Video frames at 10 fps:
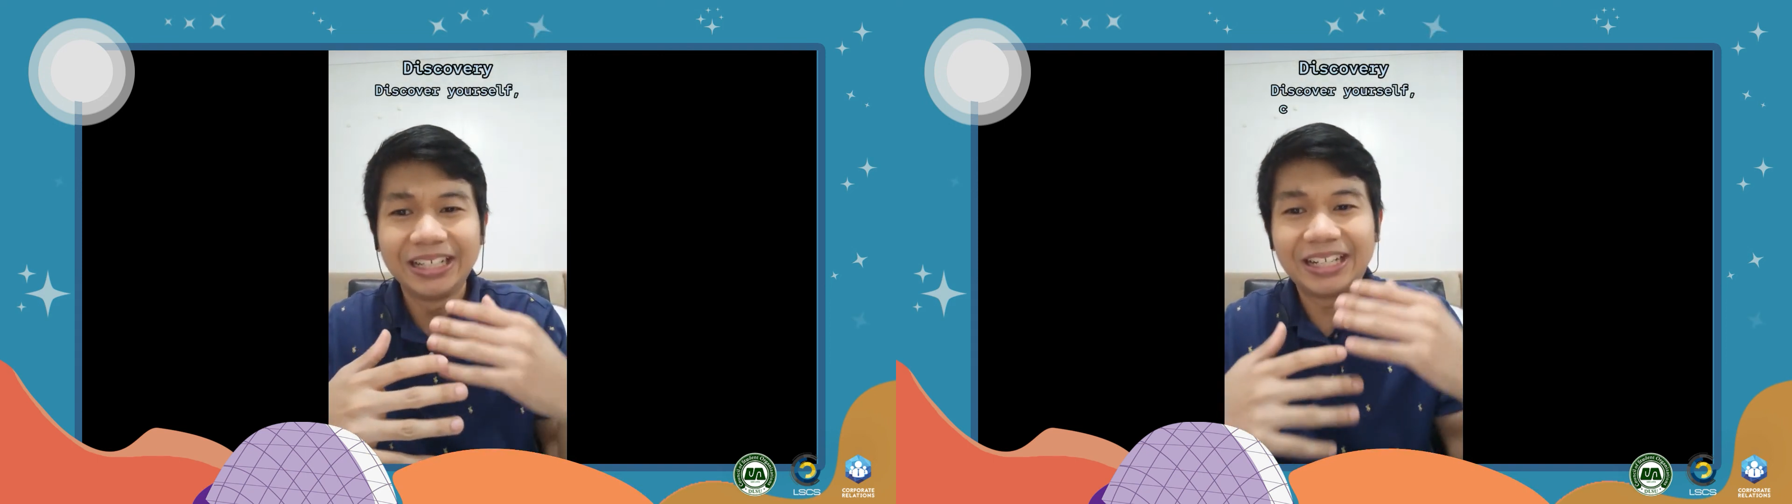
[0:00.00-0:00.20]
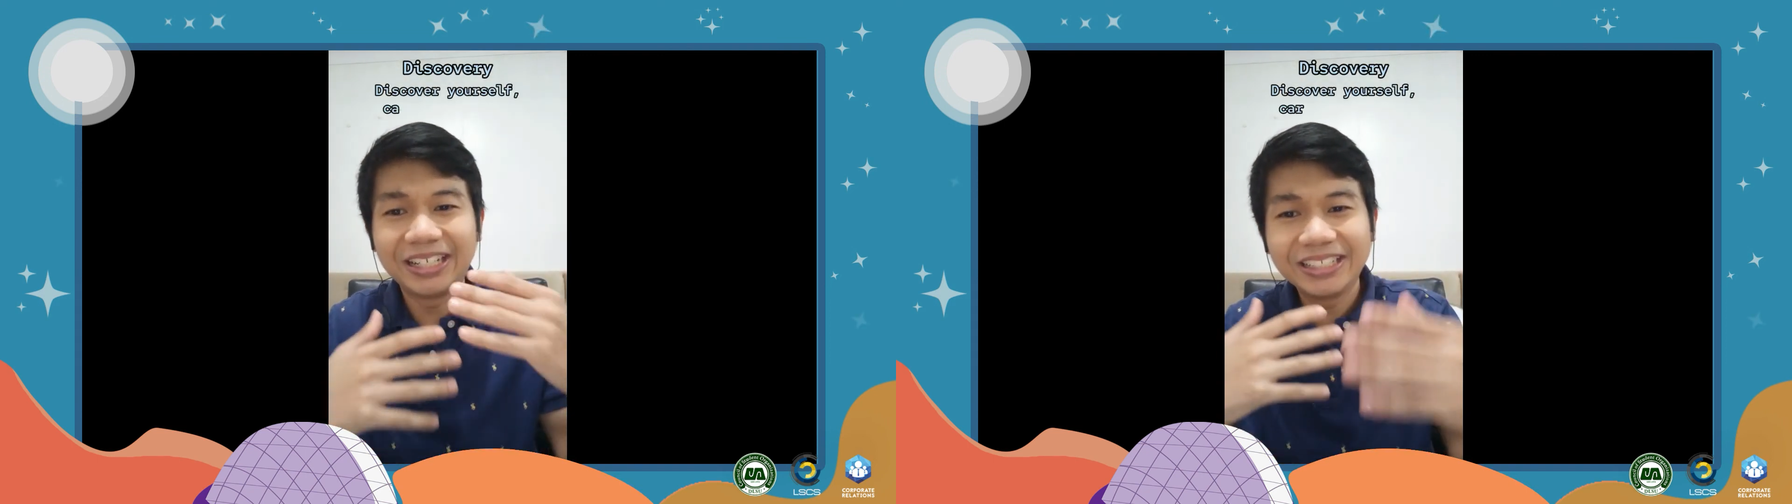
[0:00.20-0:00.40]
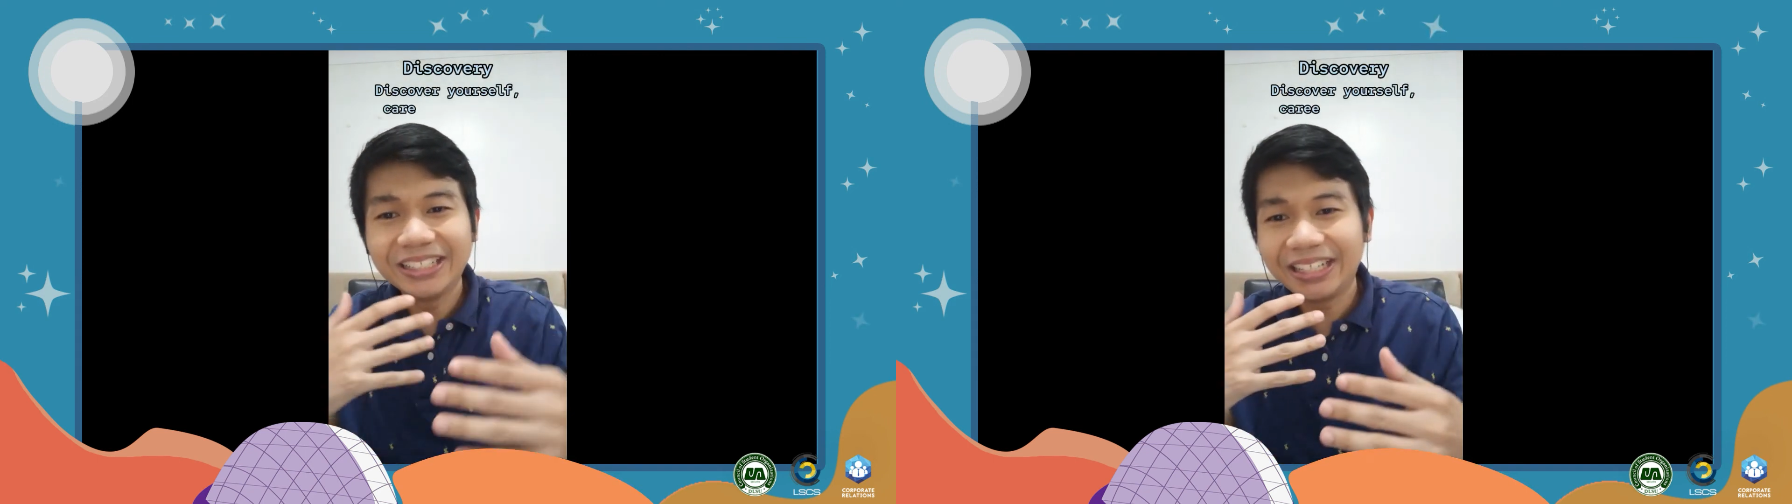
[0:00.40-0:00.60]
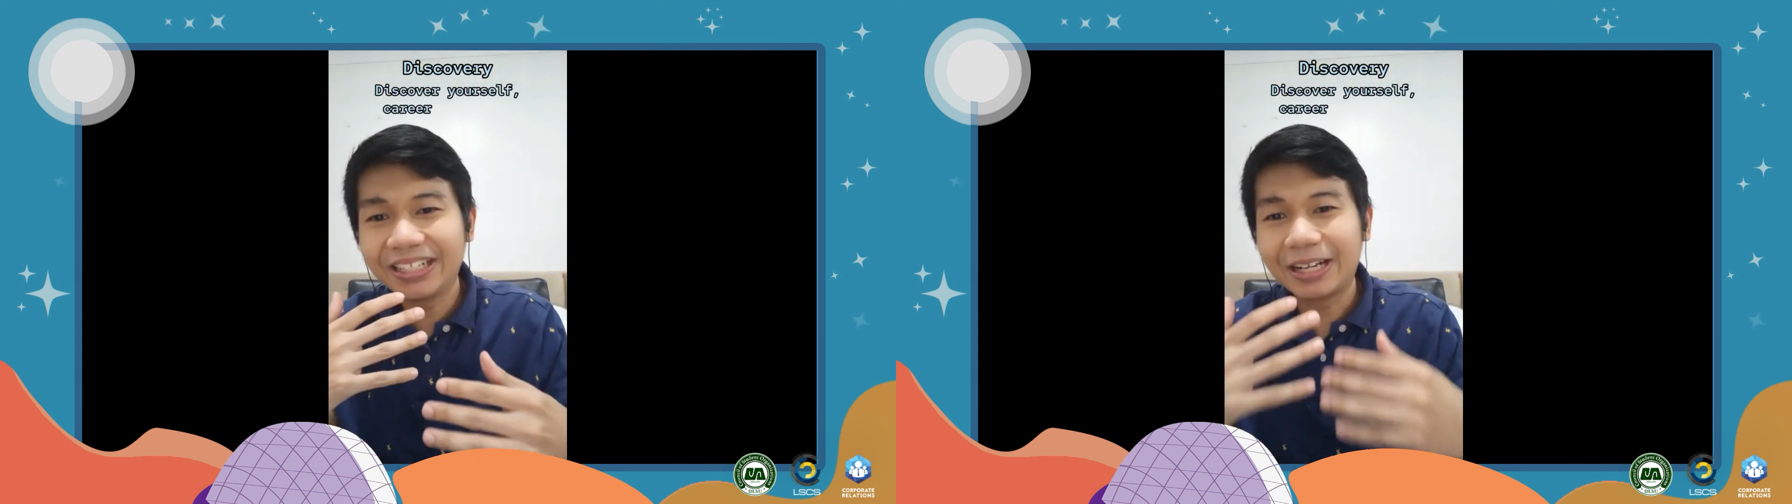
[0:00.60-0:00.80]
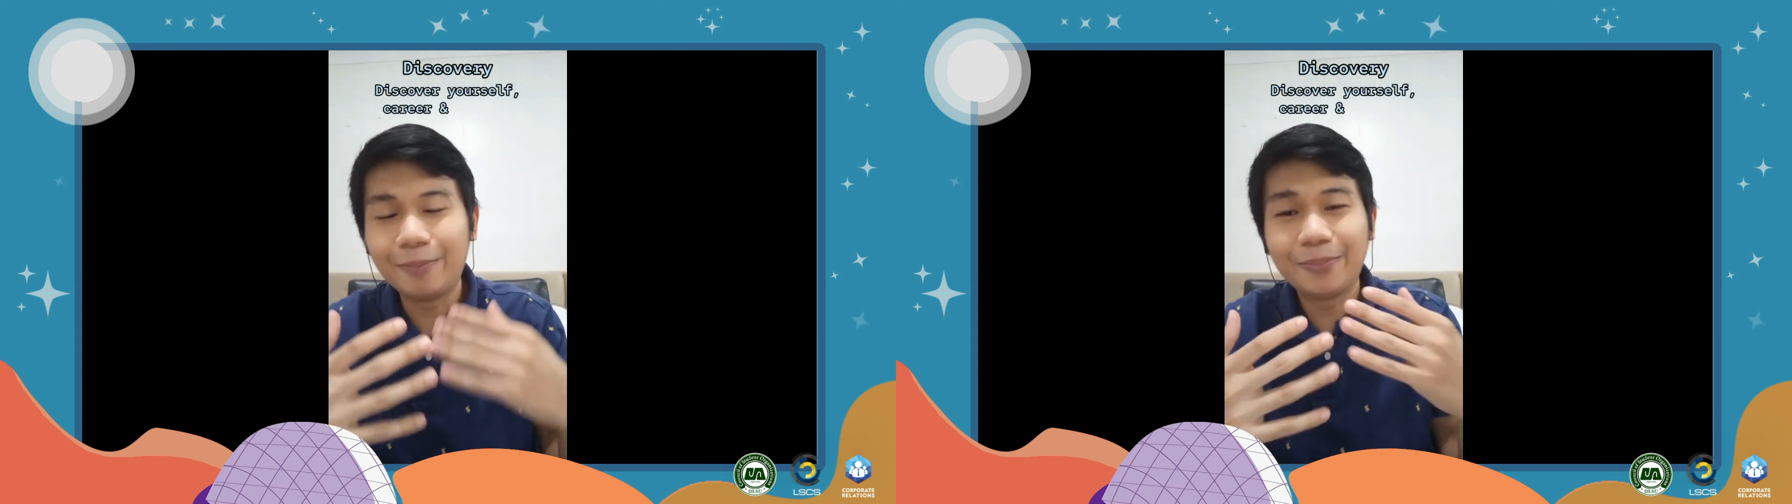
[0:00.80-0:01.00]
career,
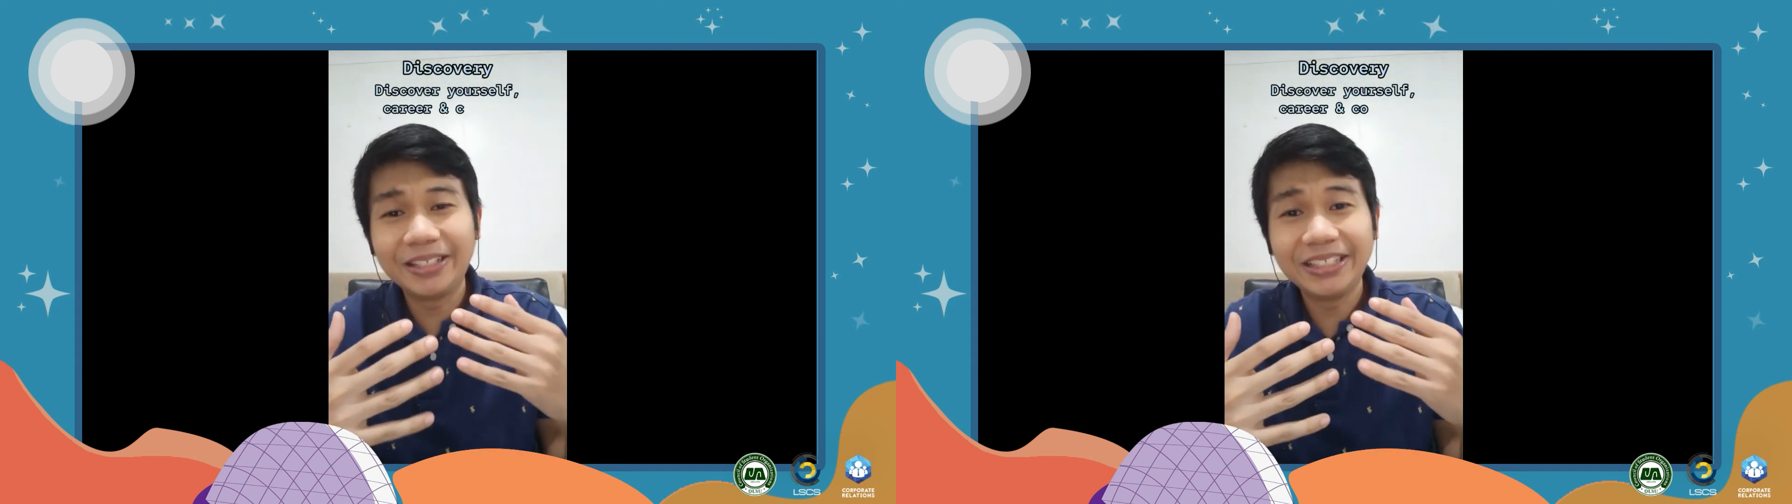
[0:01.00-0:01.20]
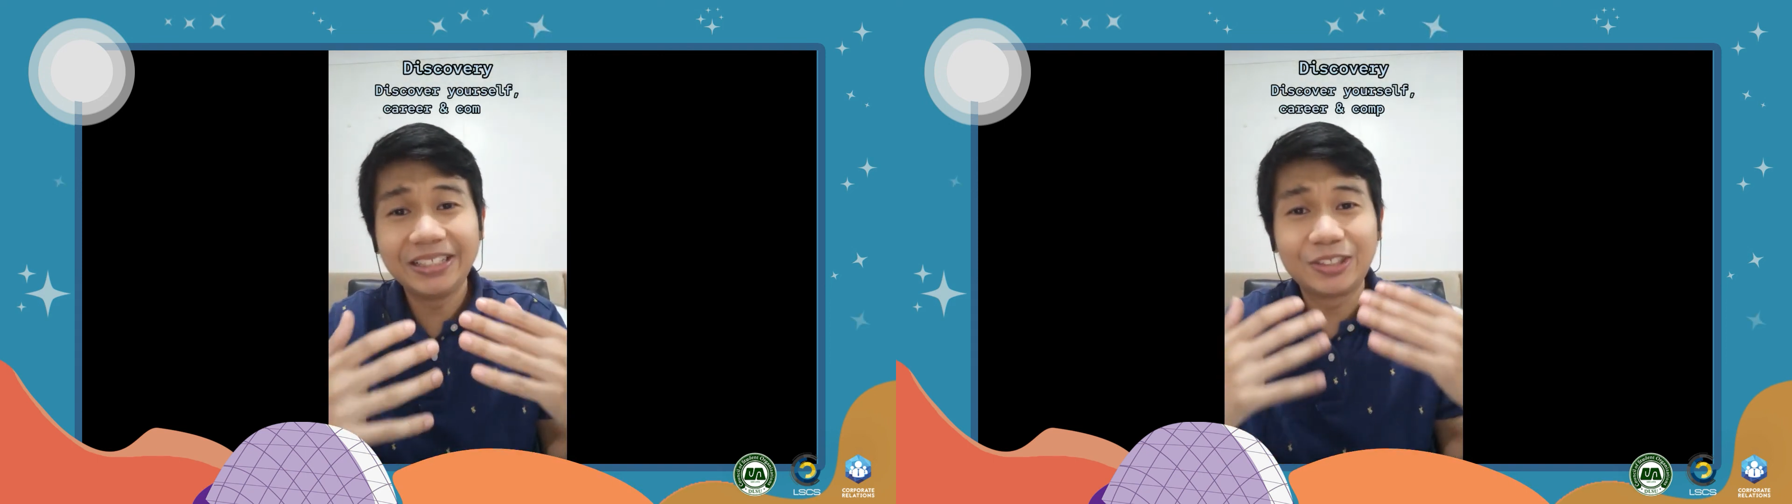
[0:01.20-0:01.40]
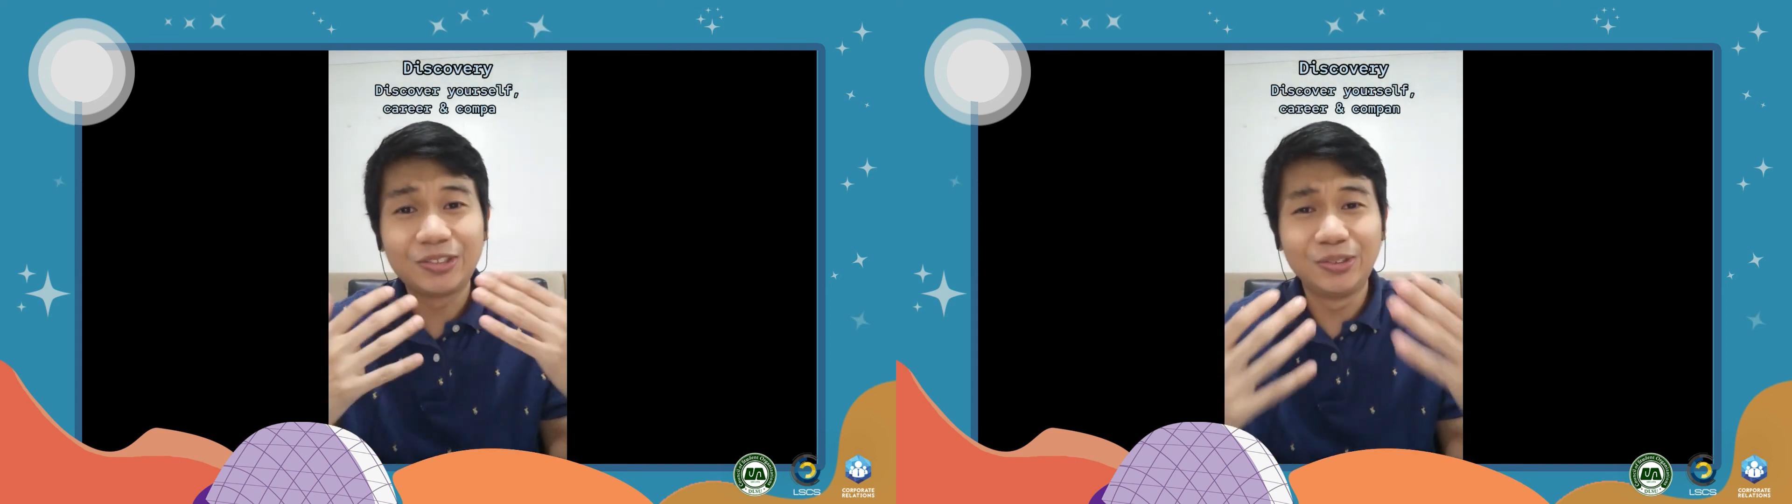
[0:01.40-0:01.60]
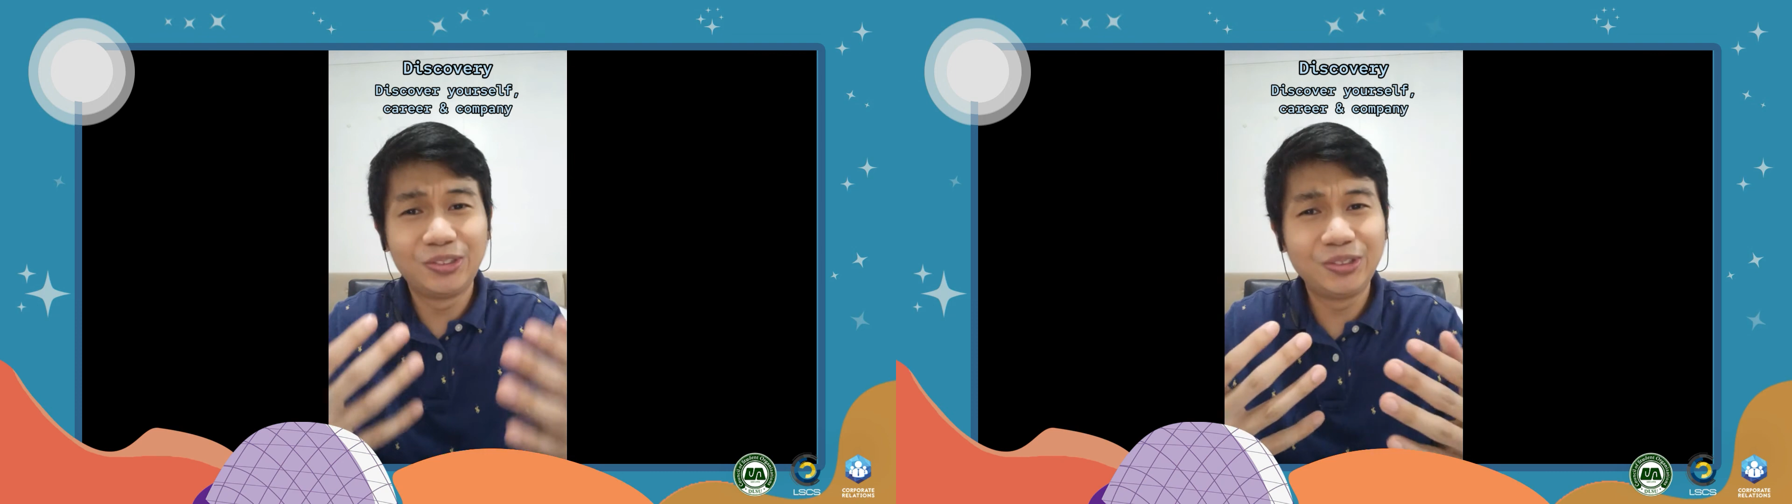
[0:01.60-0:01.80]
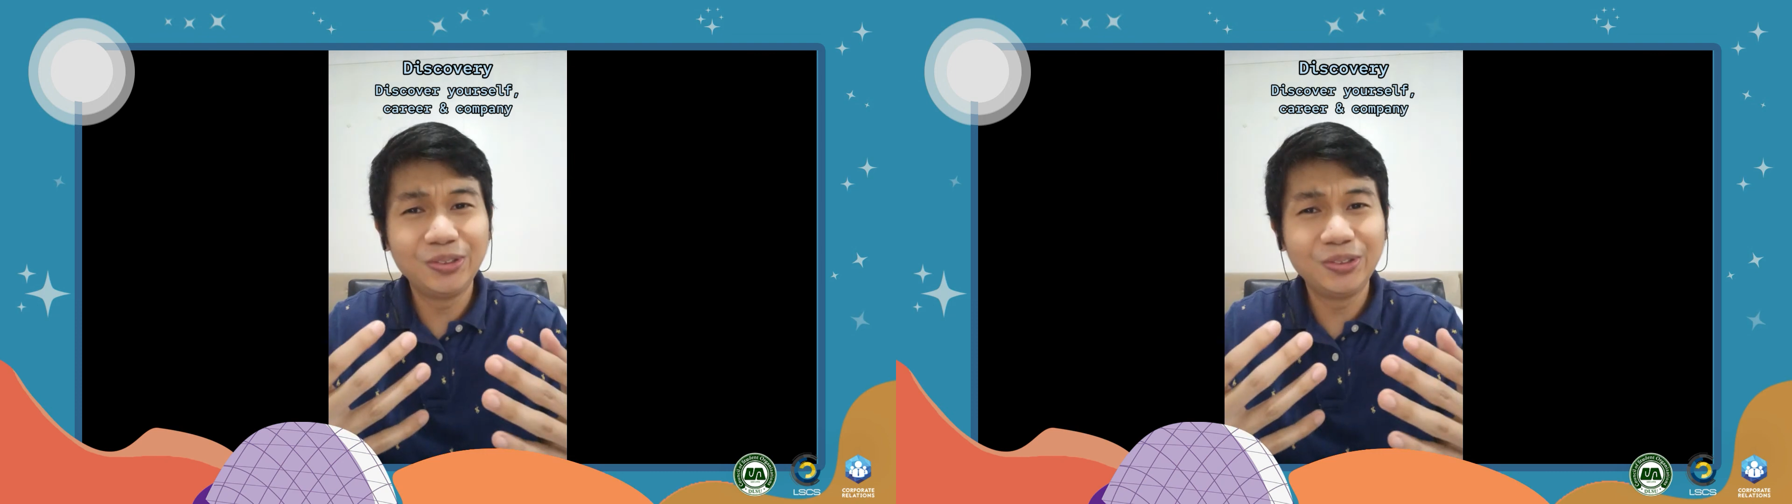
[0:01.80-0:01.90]
and company that suits